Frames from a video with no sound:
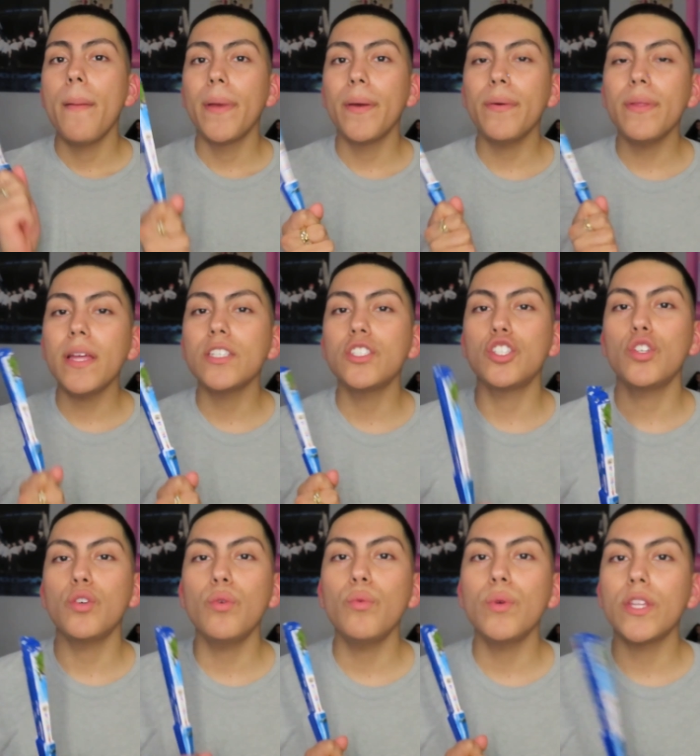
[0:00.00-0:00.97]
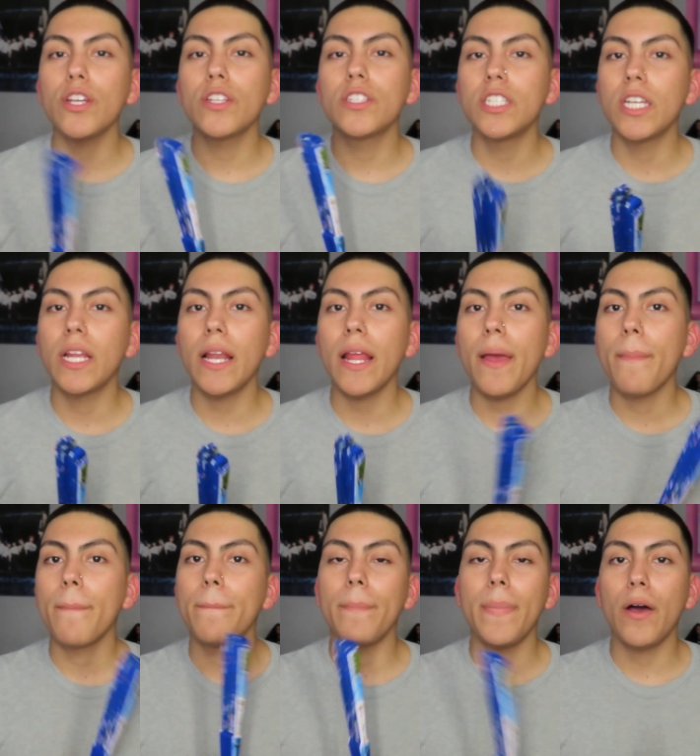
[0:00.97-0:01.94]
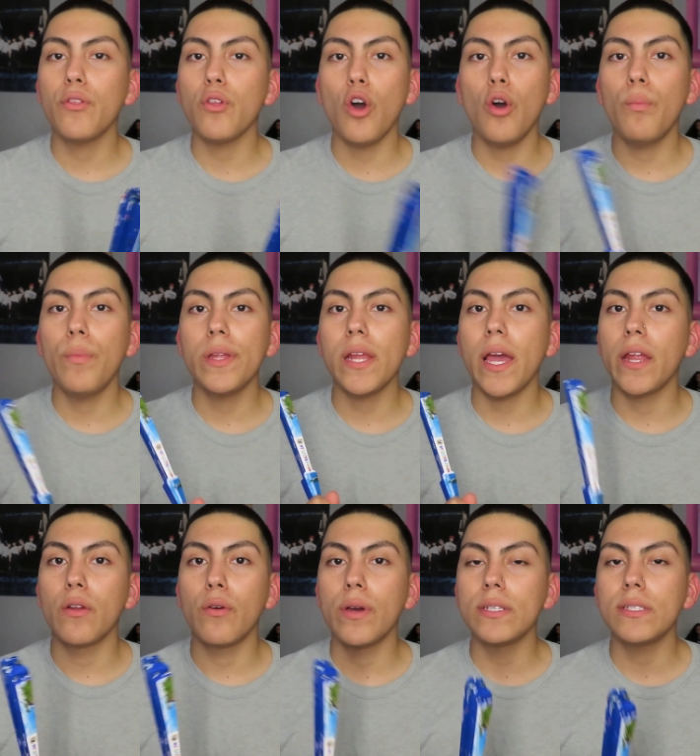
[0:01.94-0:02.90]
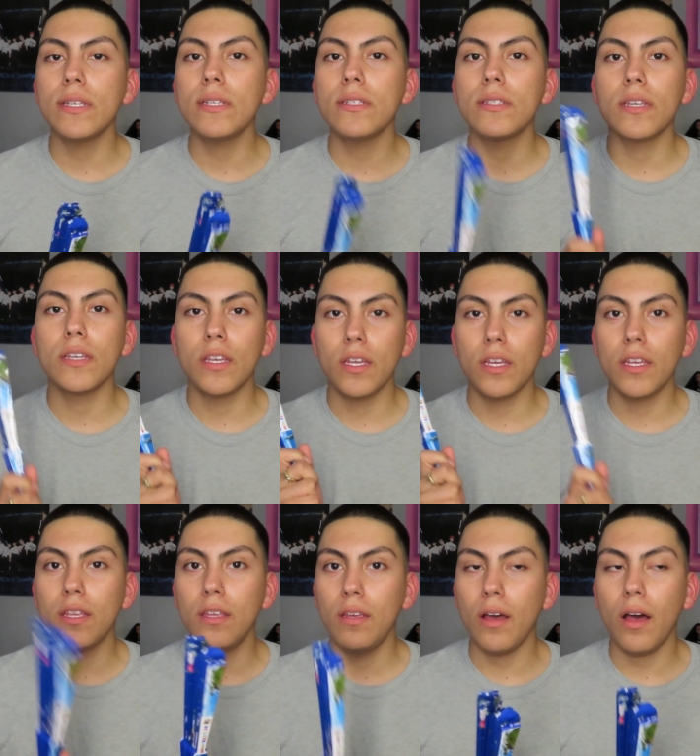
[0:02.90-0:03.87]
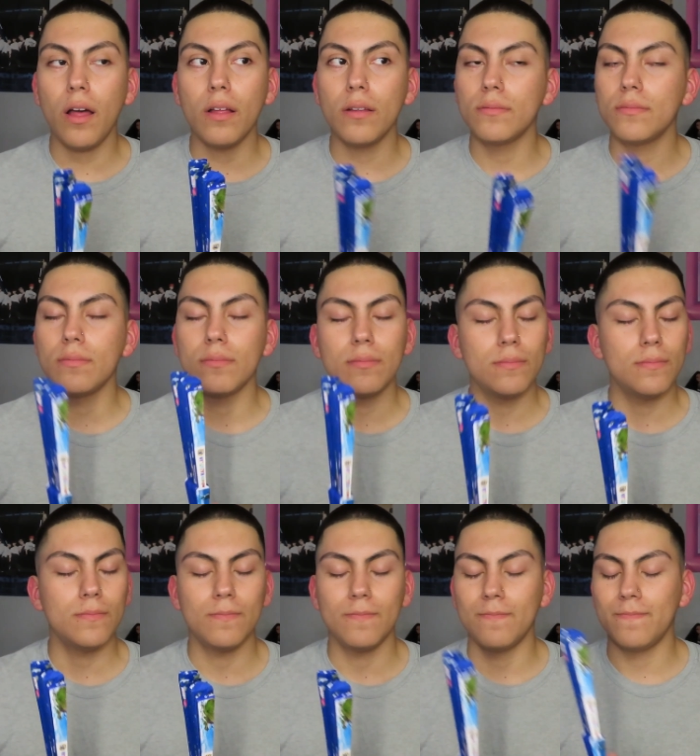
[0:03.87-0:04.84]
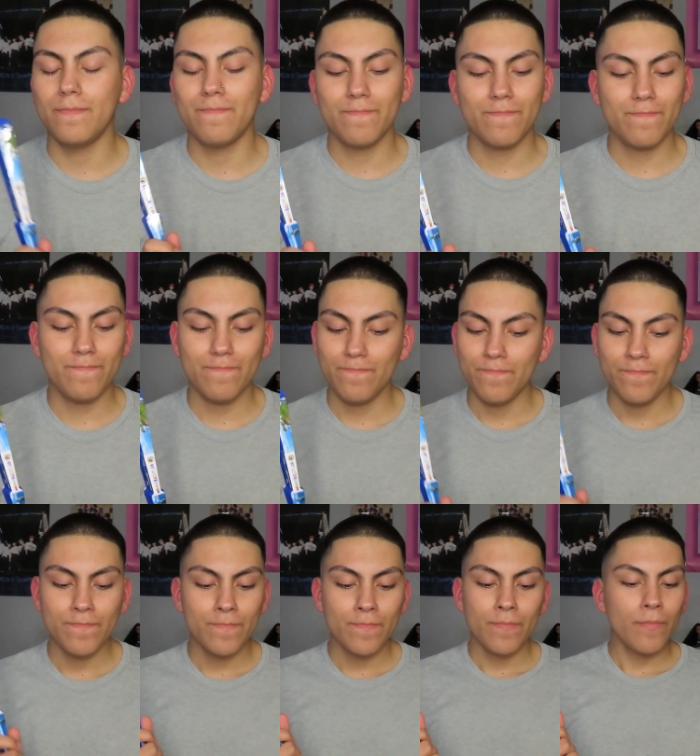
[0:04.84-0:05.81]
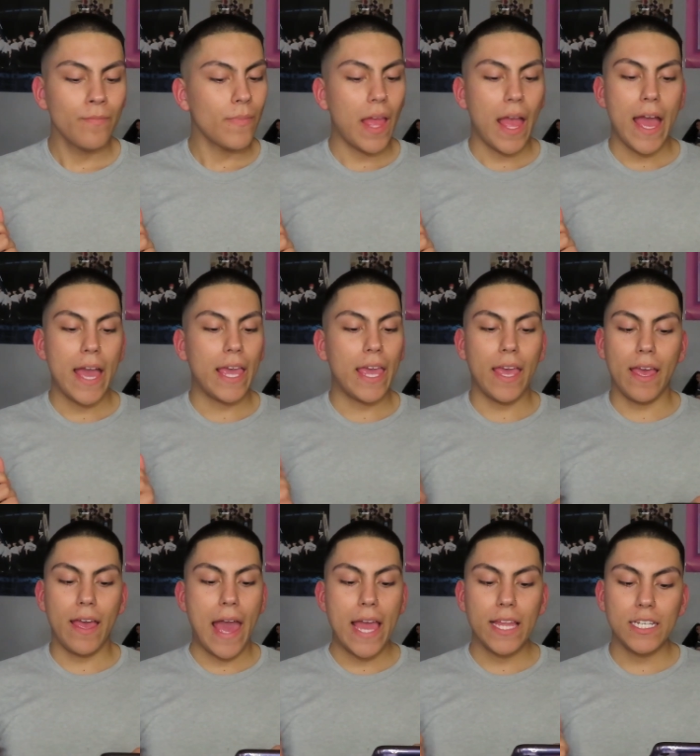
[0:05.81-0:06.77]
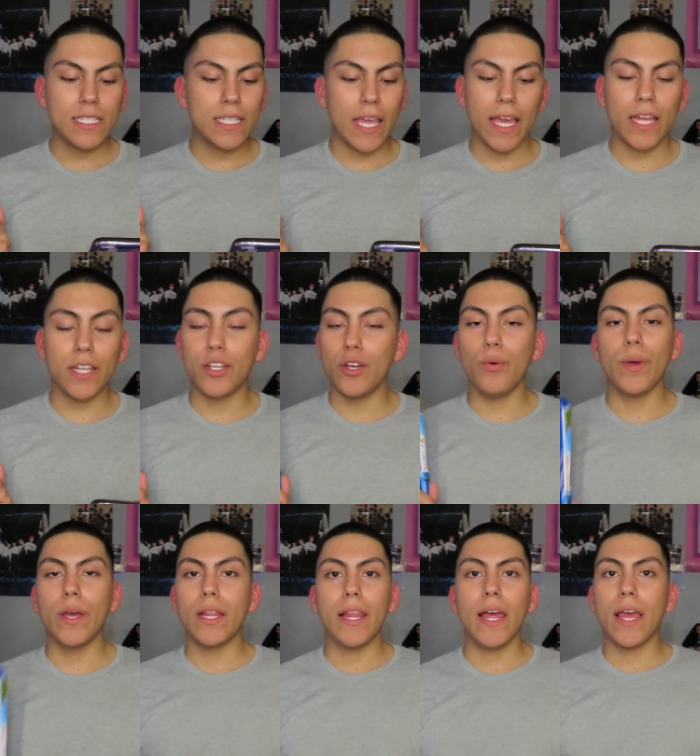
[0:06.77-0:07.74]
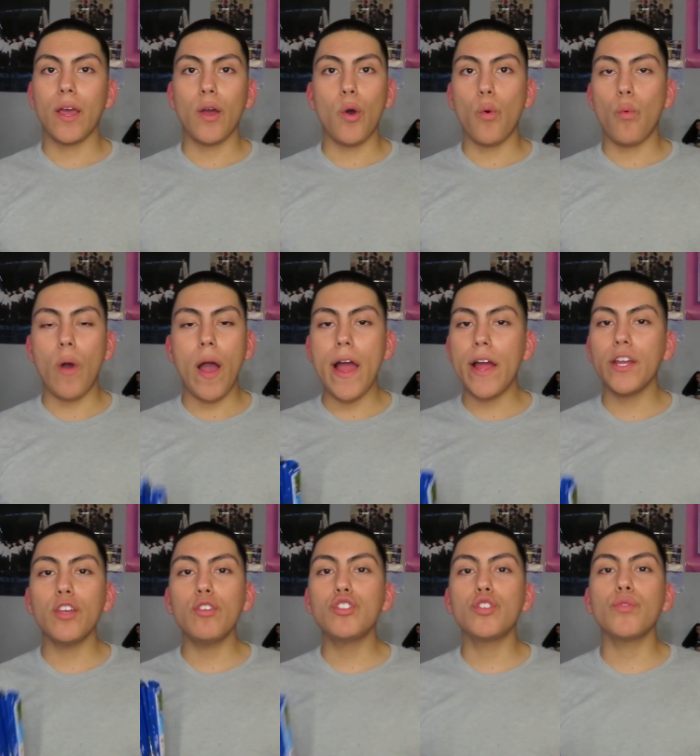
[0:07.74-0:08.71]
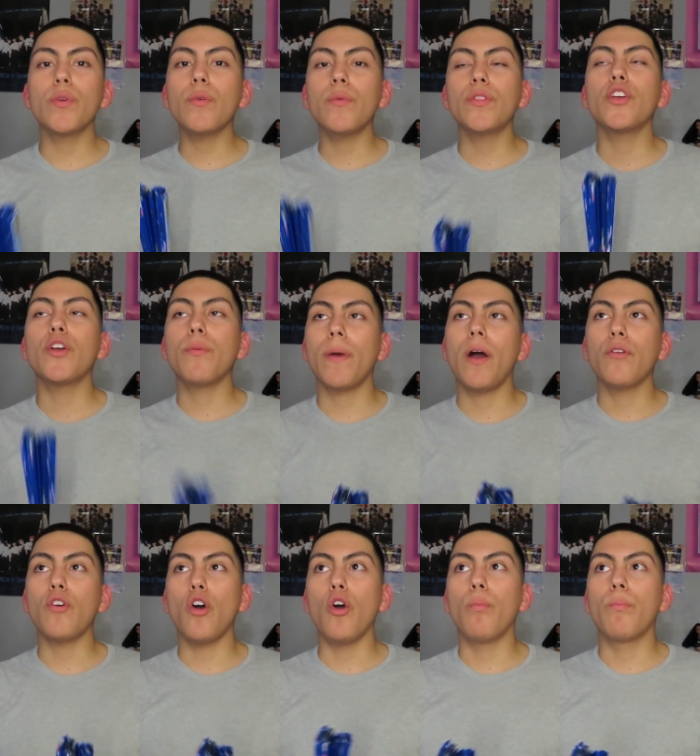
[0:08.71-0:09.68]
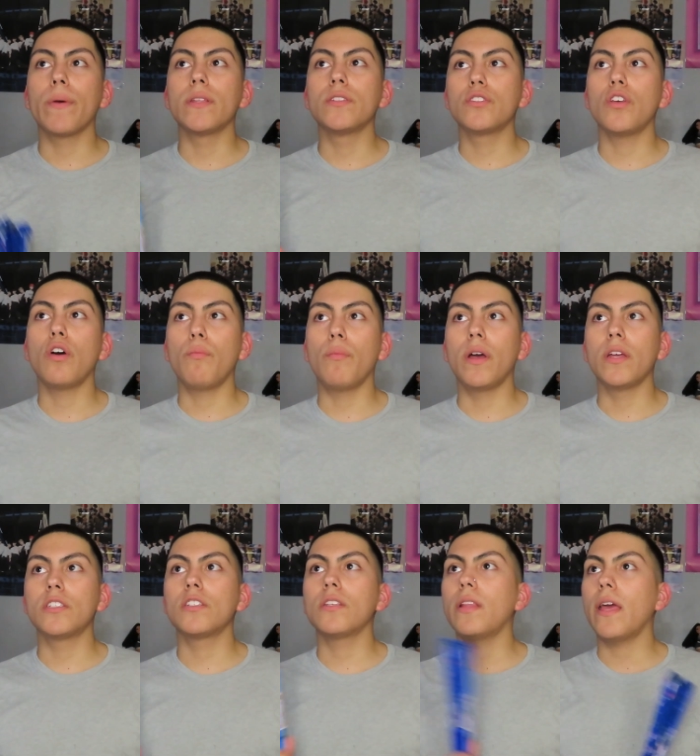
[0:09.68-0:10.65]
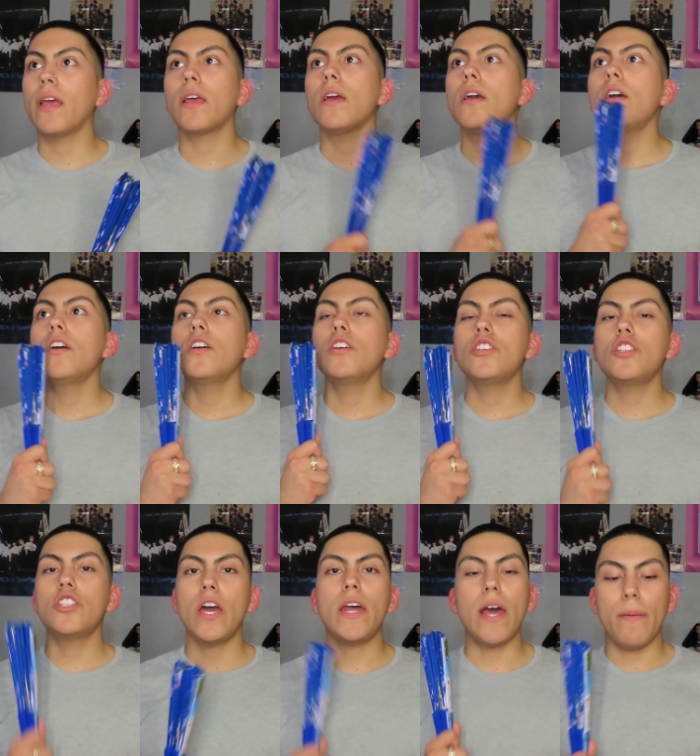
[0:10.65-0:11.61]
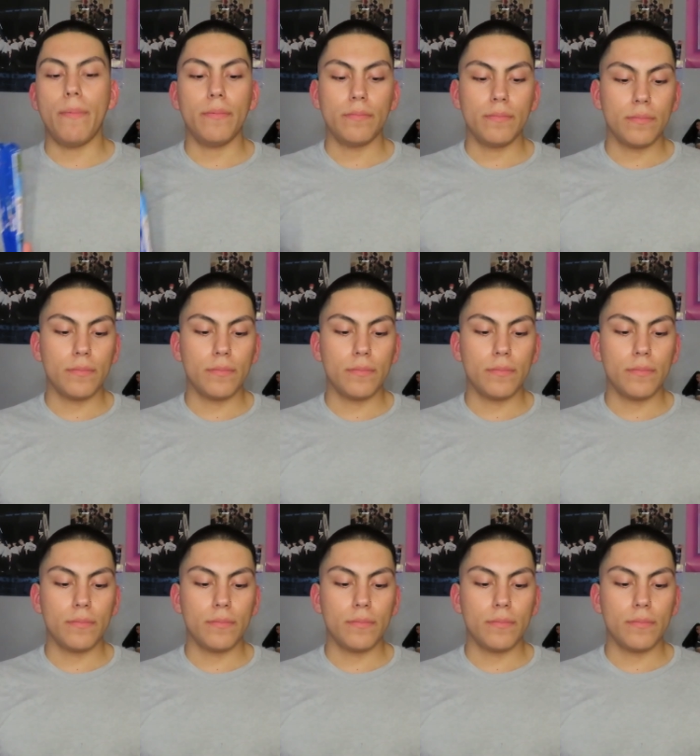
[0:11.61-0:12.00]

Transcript: People that chew with their chicle mouth open and noises, y'all. Mm, I can't. I just can't do it. Like, why are you chewing with your mouth open so much? Like, shut up.